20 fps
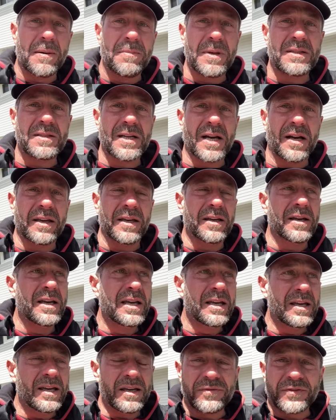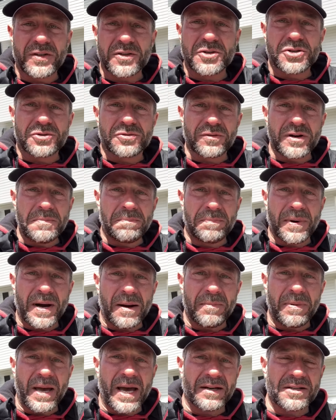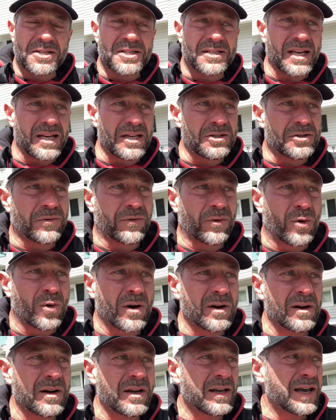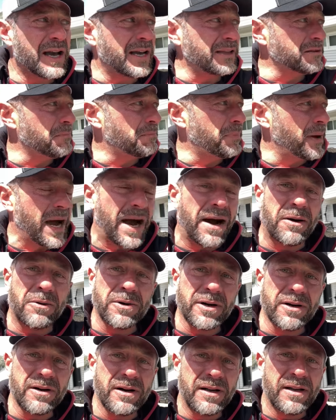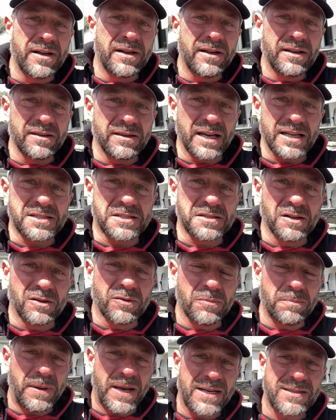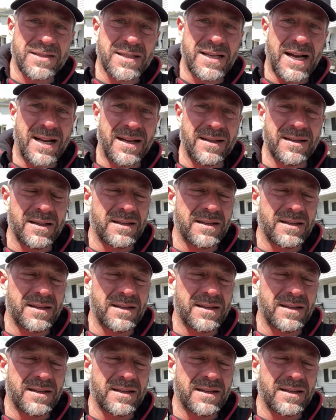me tell you, if the Street Bob had a stage four, had the power that Silverback's got,